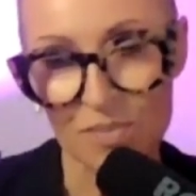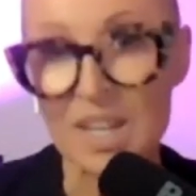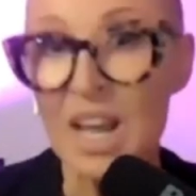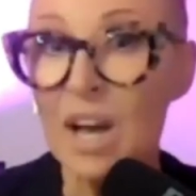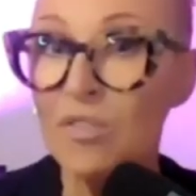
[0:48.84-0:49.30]

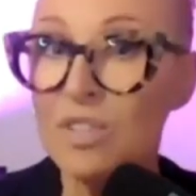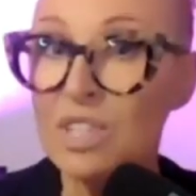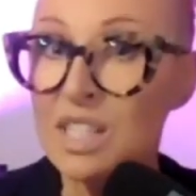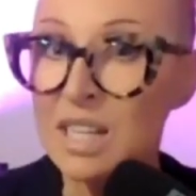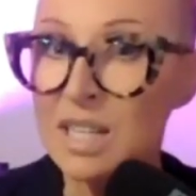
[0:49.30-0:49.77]
Now for
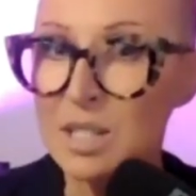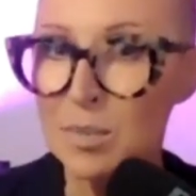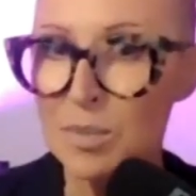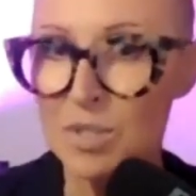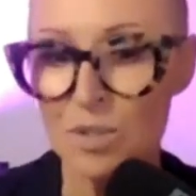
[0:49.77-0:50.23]
today's
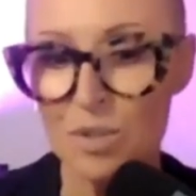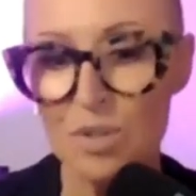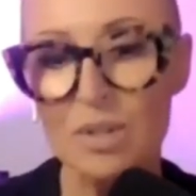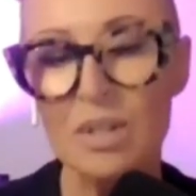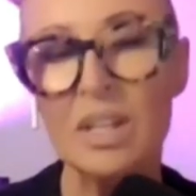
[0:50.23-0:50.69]

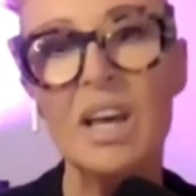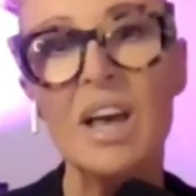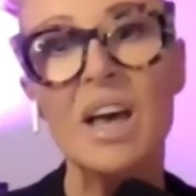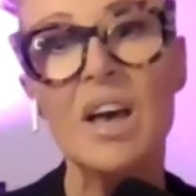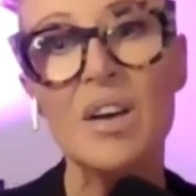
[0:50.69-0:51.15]
episode.
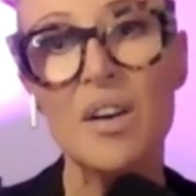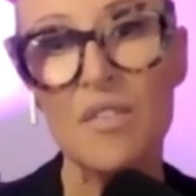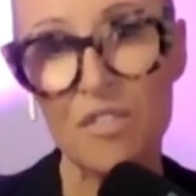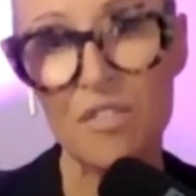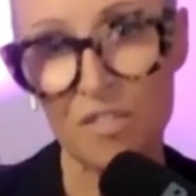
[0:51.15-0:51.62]

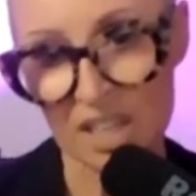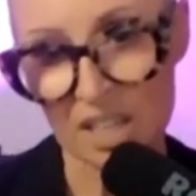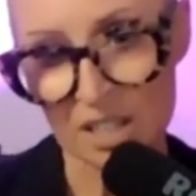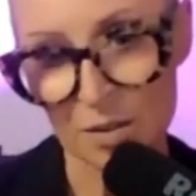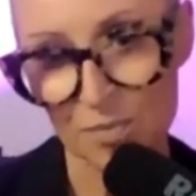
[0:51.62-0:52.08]

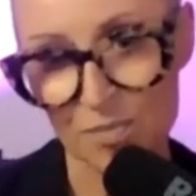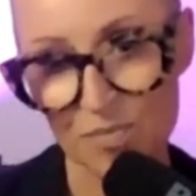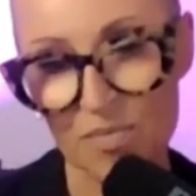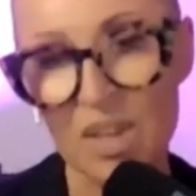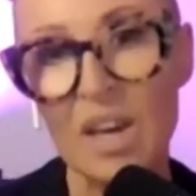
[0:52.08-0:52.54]
Fear.
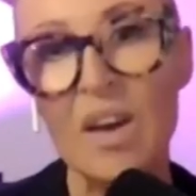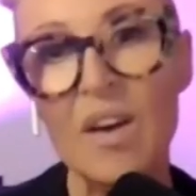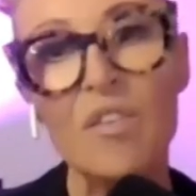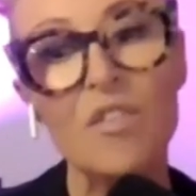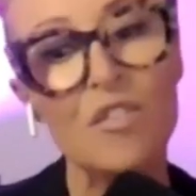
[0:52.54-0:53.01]

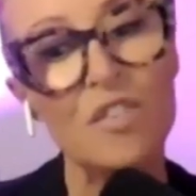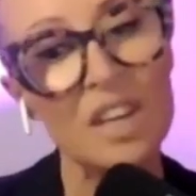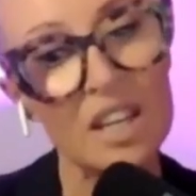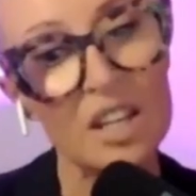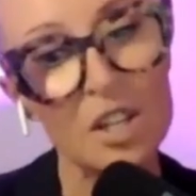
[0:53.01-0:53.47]

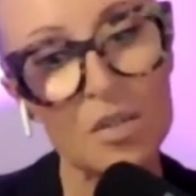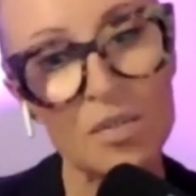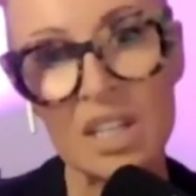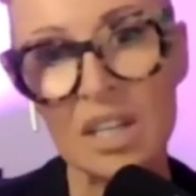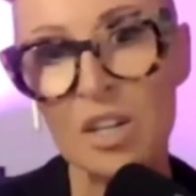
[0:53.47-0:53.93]
Fear of
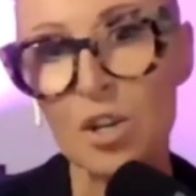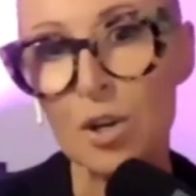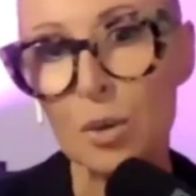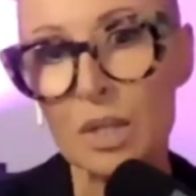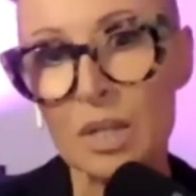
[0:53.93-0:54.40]
the
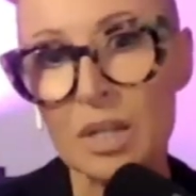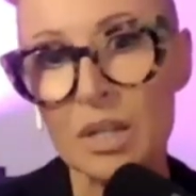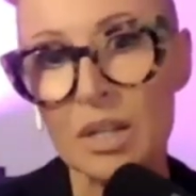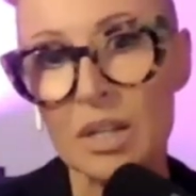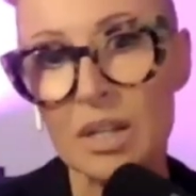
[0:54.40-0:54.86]
unknown,
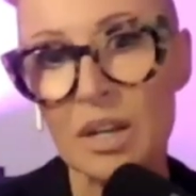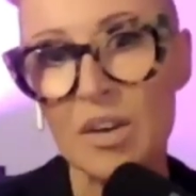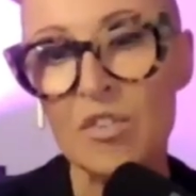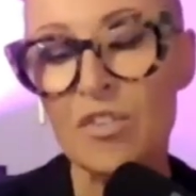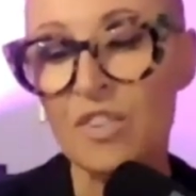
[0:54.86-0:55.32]

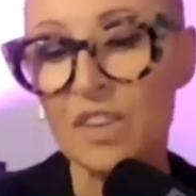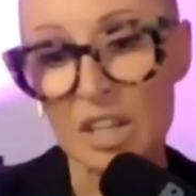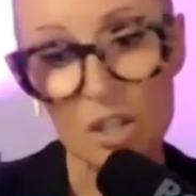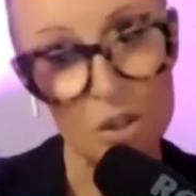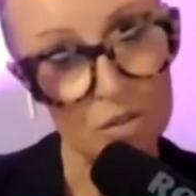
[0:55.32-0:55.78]

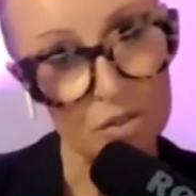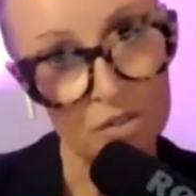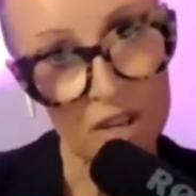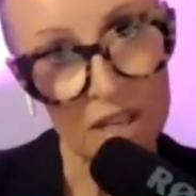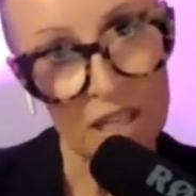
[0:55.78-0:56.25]
fear of
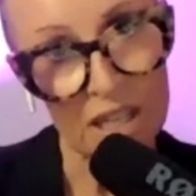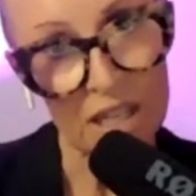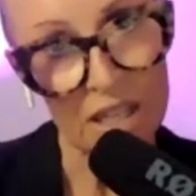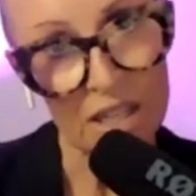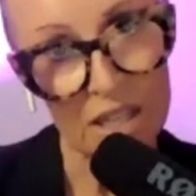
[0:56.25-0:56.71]

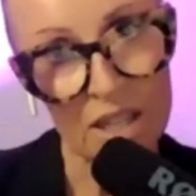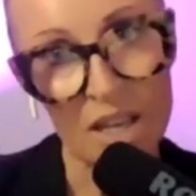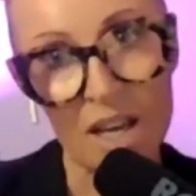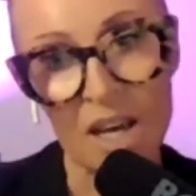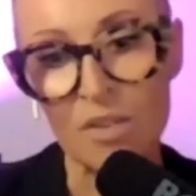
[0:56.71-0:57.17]
failing,
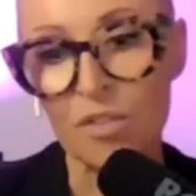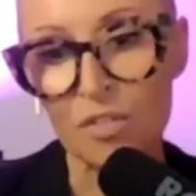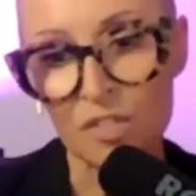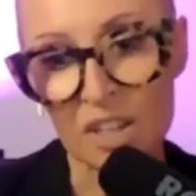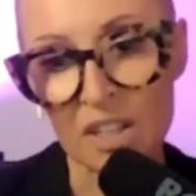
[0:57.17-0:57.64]
and
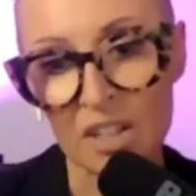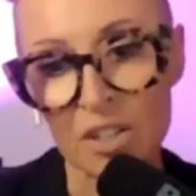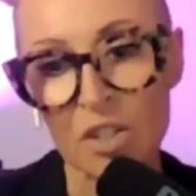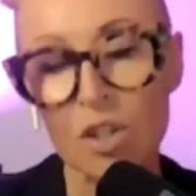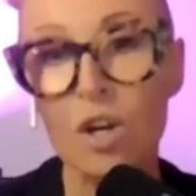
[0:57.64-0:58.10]

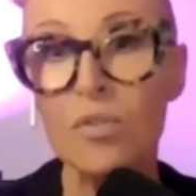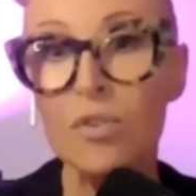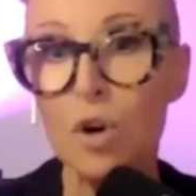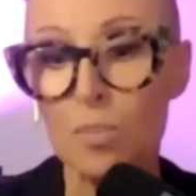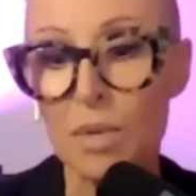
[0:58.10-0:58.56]
fear of
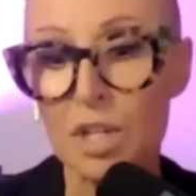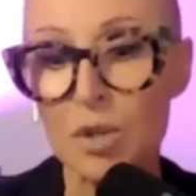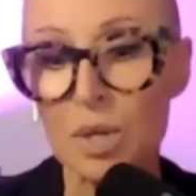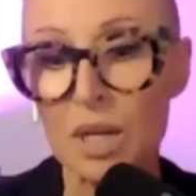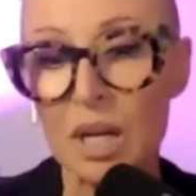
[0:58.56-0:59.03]
not
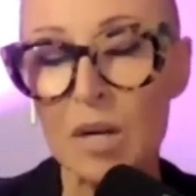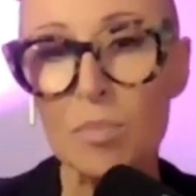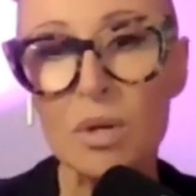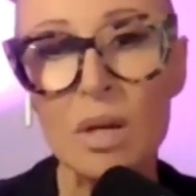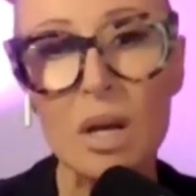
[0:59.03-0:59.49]
measuring
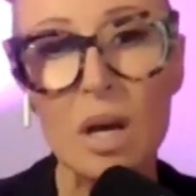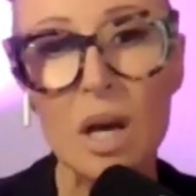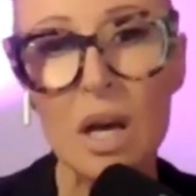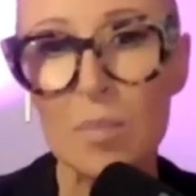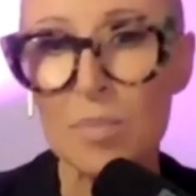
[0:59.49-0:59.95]
up,
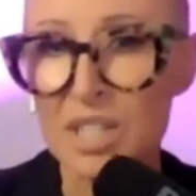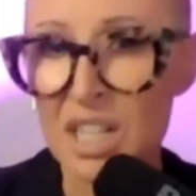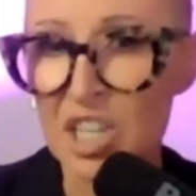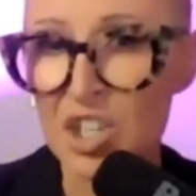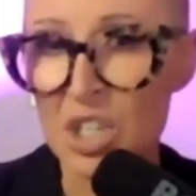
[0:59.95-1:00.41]
and
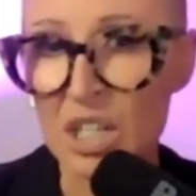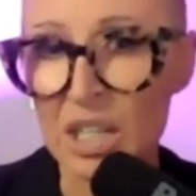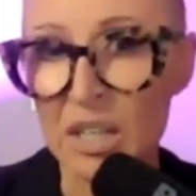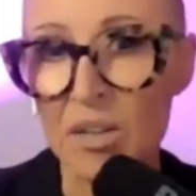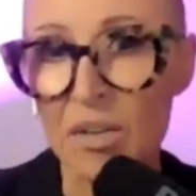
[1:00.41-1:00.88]
potentially